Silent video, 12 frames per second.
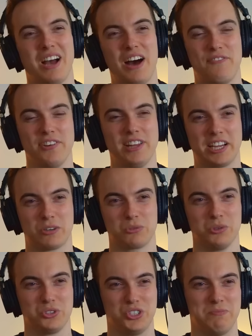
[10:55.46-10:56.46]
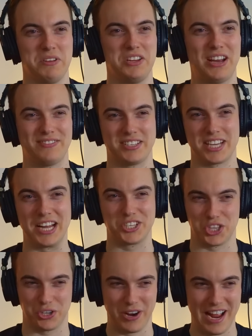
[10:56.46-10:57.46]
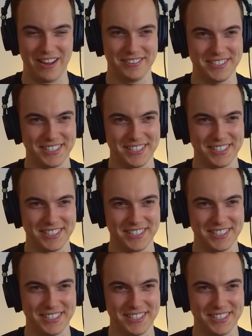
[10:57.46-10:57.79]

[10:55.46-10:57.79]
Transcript: I feel like a rule should be you have to touch the ground.